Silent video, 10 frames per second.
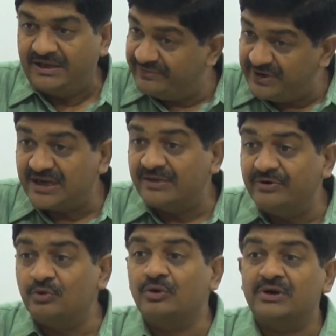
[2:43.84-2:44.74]
Every
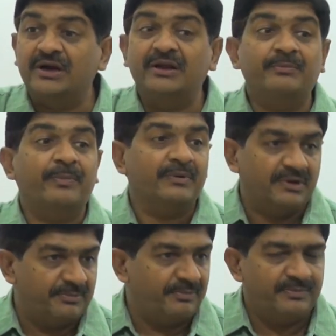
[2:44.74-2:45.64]
time we don't run and
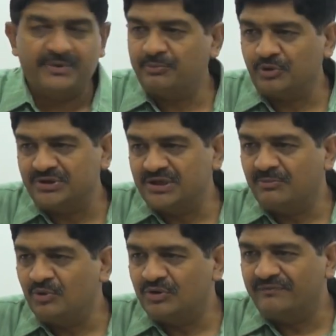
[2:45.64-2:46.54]
deposit
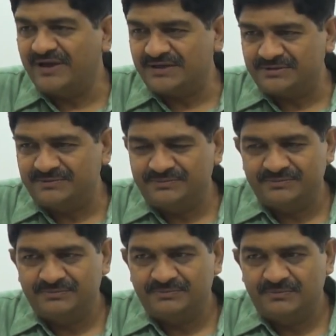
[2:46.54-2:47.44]
the amount of VAT.
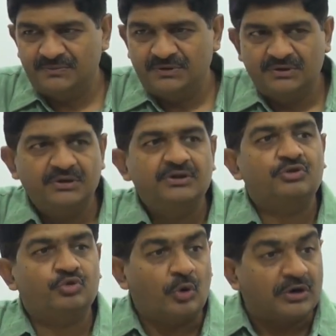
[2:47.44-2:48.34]

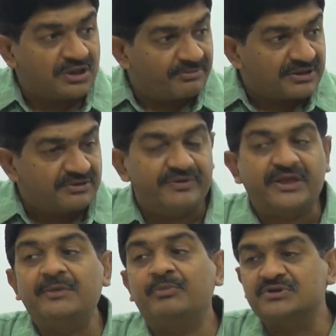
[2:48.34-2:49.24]
Throughout the month
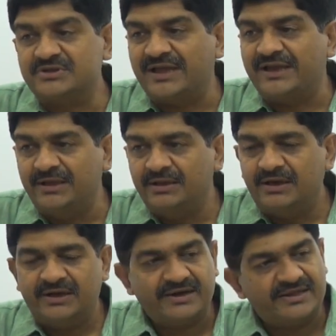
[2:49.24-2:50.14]
we keep on selling
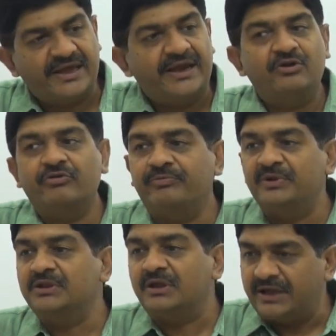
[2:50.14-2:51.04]
and at the end
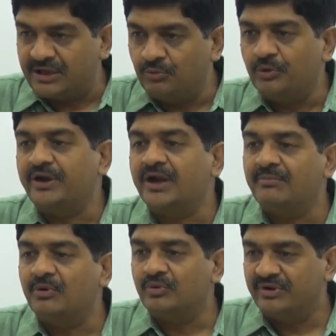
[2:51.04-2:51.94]
of month
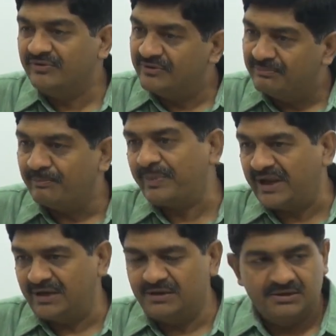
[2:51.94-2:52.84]
accumulated amount is
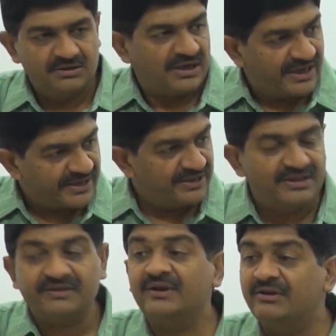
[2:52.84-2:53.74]
paid.
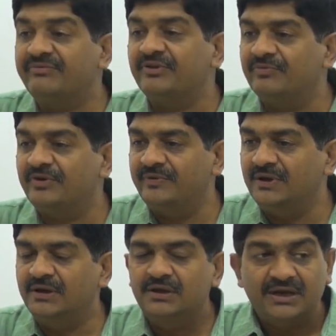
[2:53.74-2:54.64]
Again there is a difference
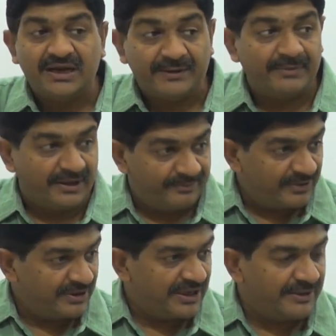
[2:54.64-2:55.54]
between
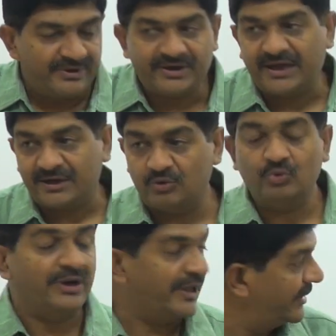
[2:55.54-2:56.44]
liability
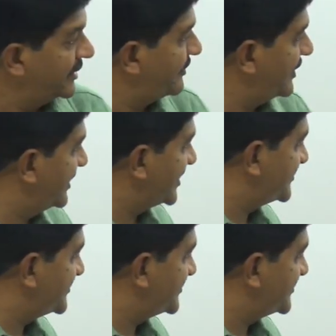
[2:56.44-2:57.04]
accrual and the pay